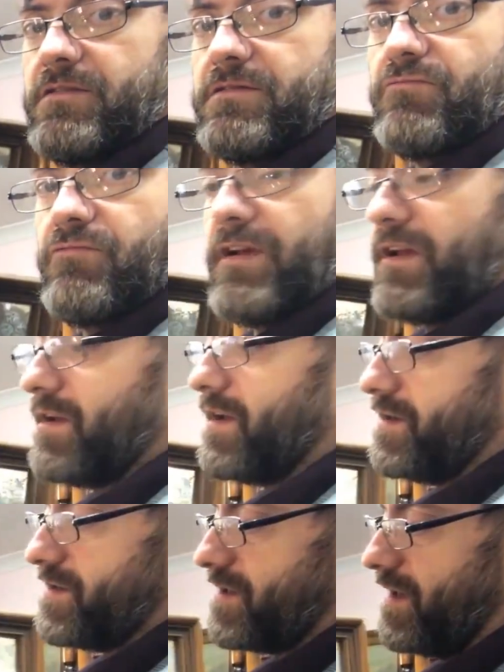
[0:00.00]
It's a real
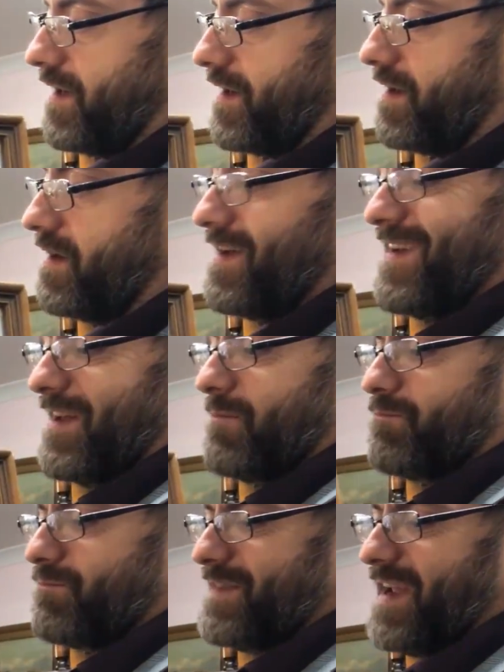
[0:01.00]
nice sign.
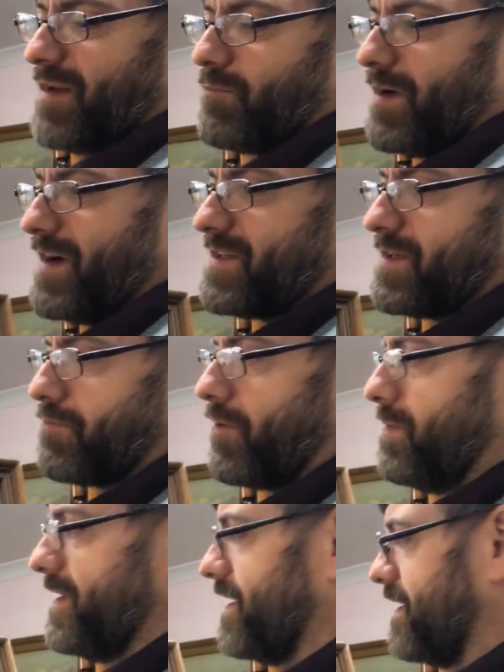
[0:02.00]
Date wise, it's probably